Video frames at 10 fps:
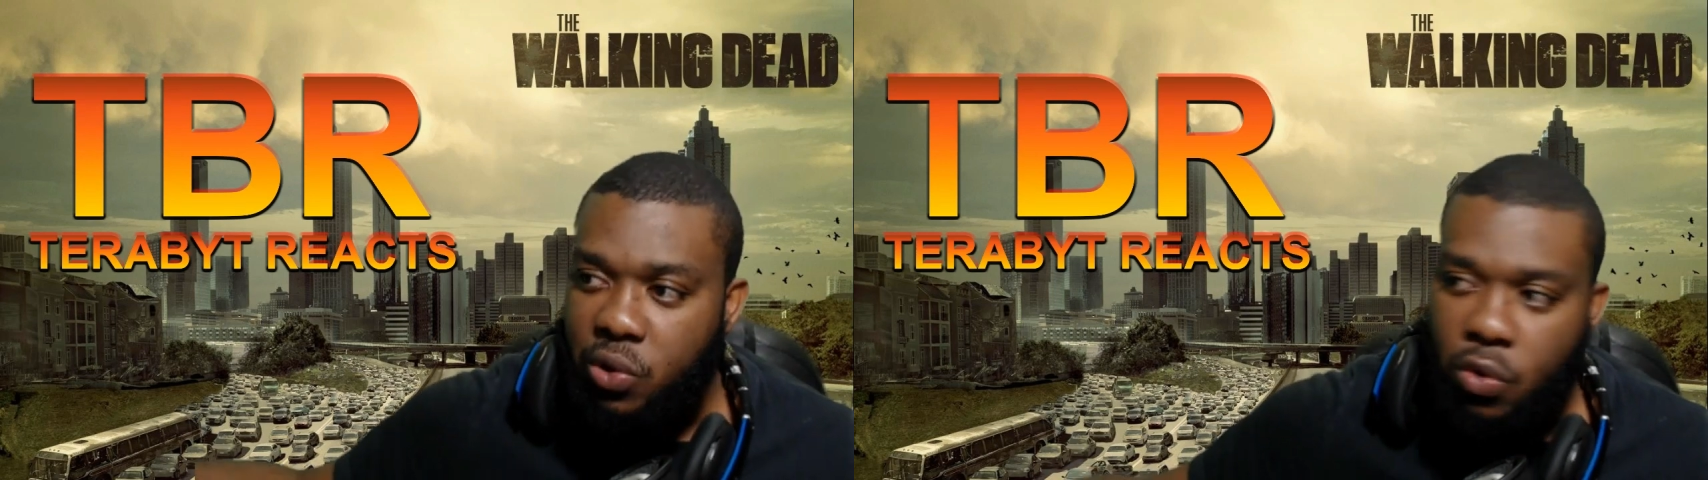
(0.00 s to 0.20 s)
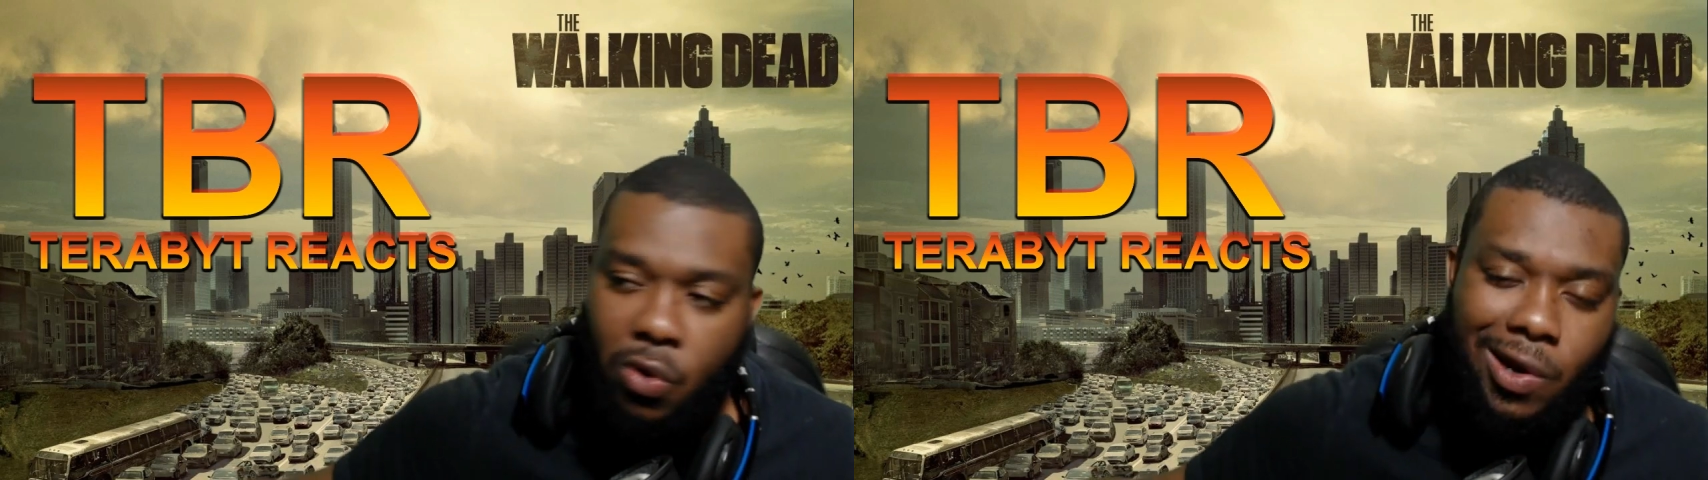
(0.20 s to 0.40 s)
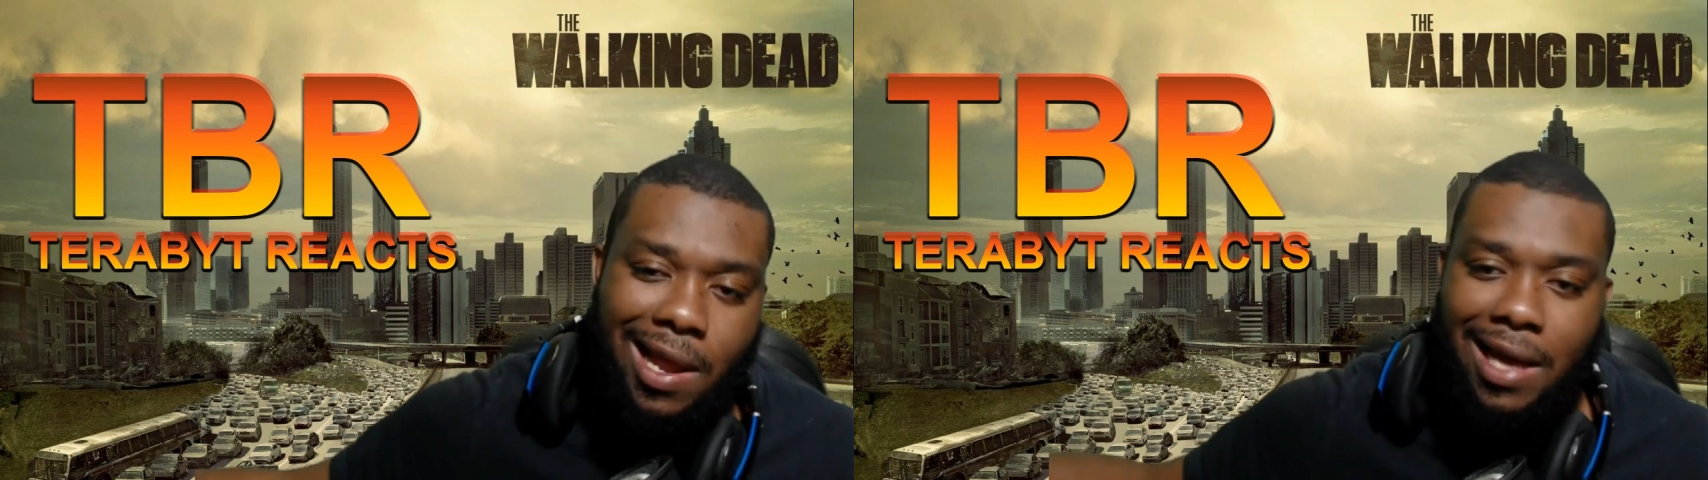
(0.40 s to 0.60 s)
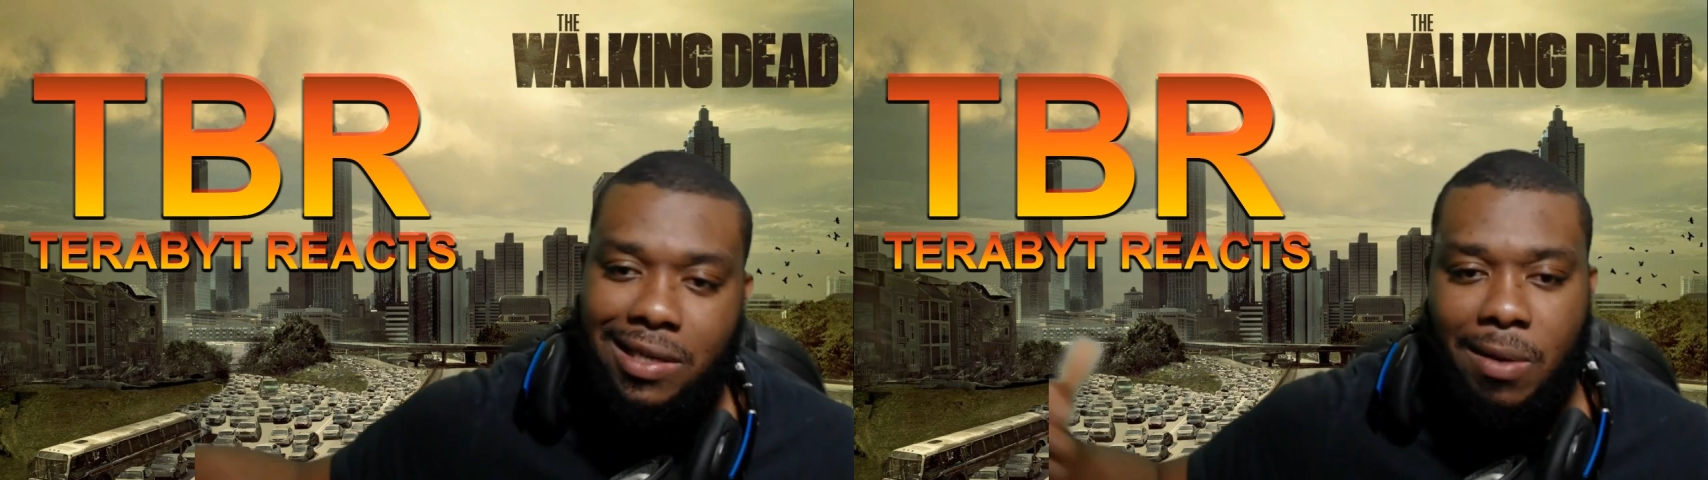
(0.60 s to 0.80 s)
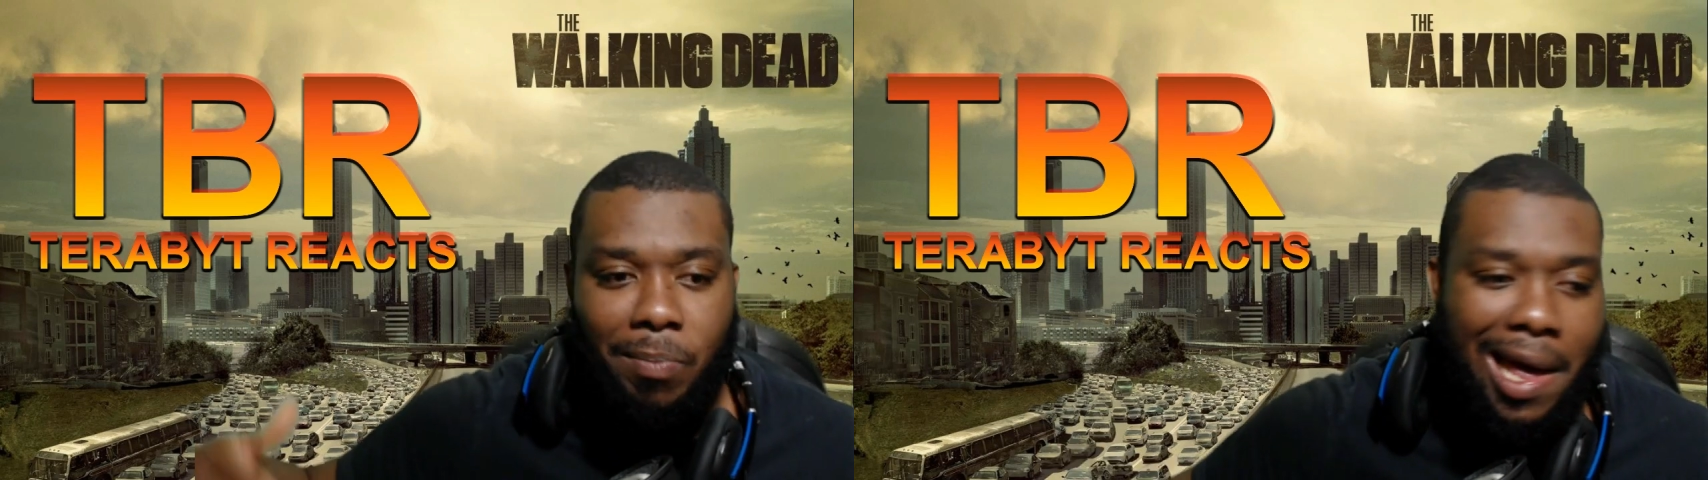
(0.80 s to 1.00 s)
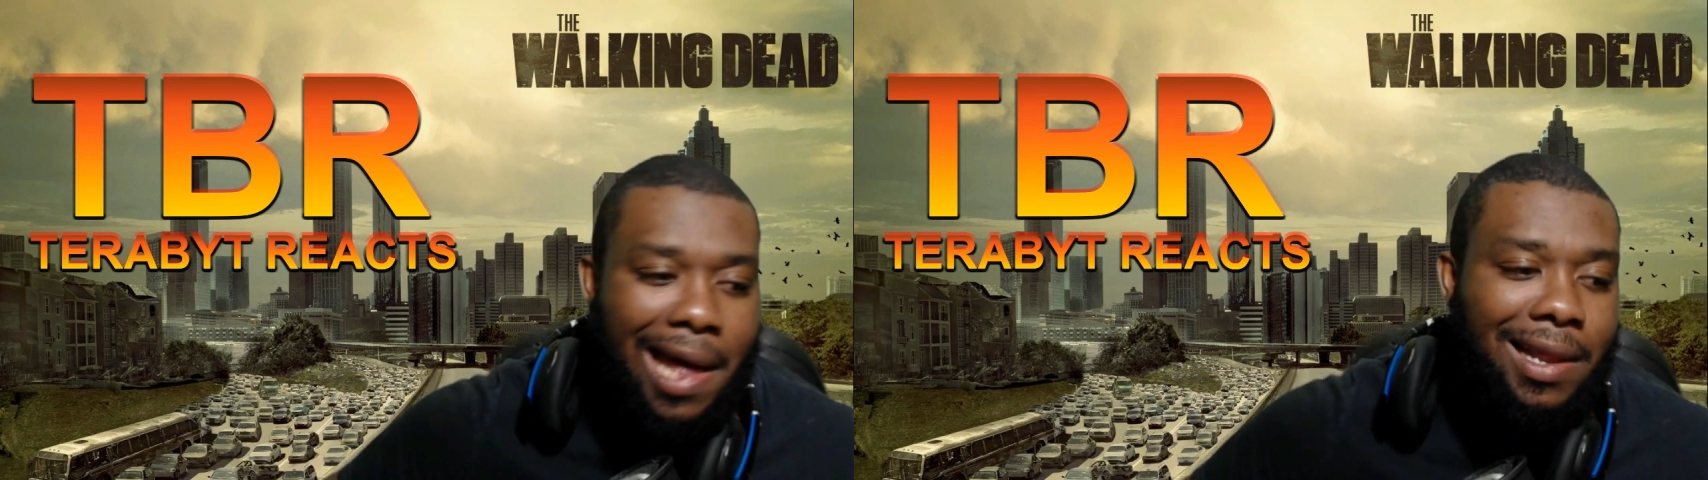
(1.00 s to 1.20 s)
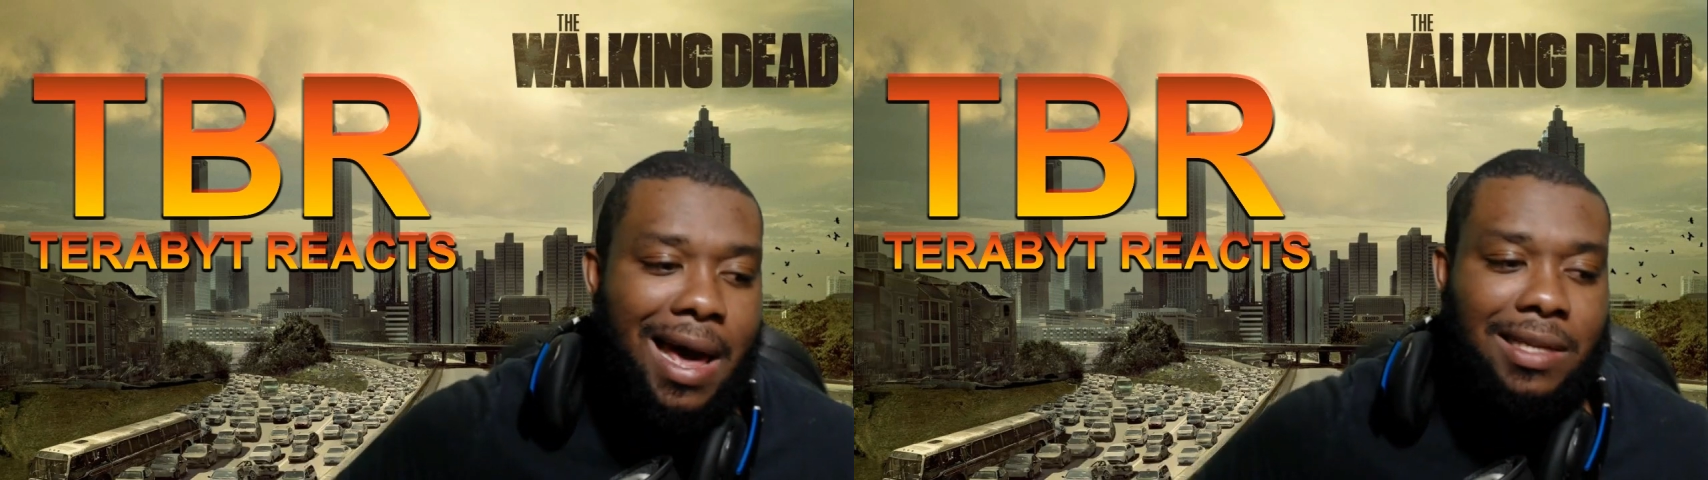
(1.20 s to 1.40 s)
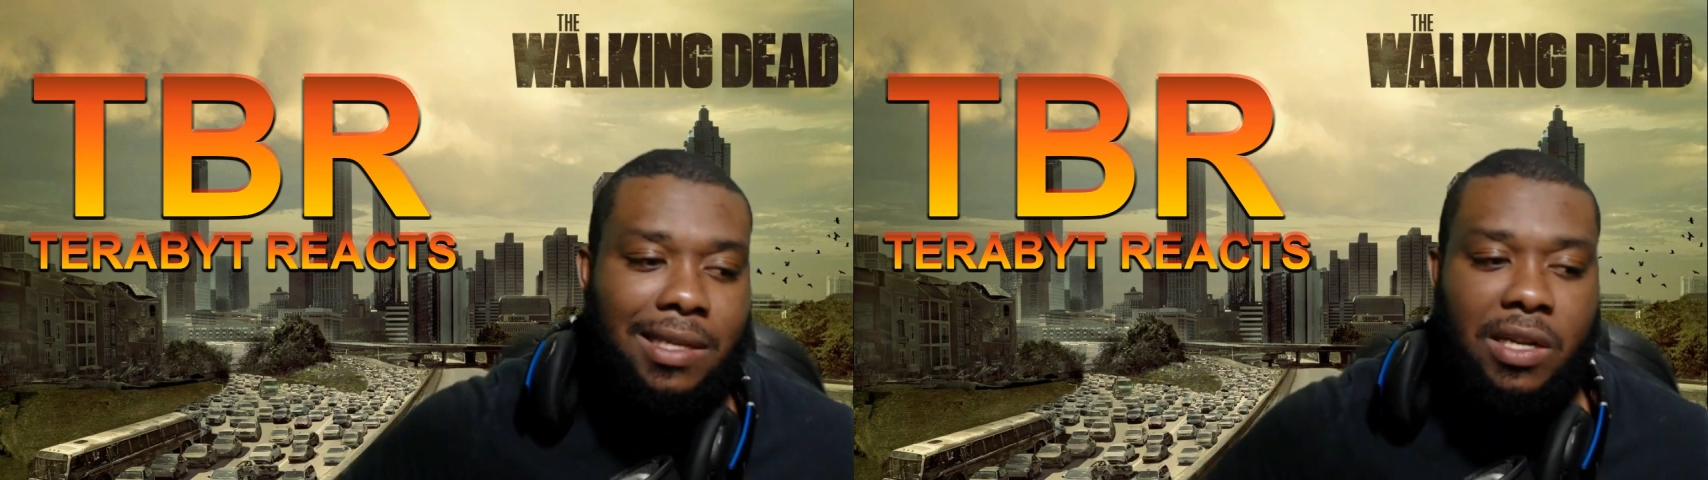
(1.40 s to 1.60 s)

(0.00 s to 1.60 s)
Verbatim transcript: storylines and plot lines